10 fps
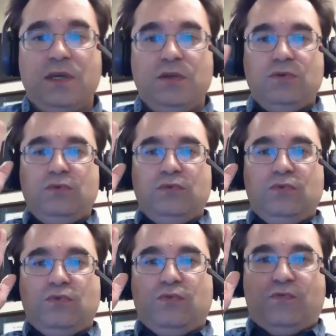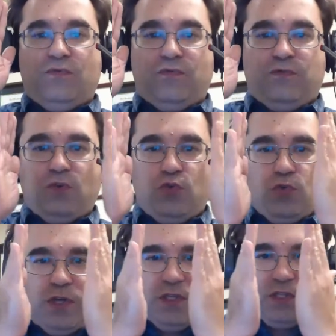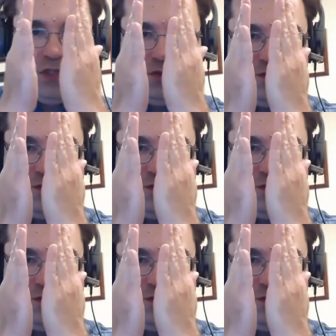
you focus your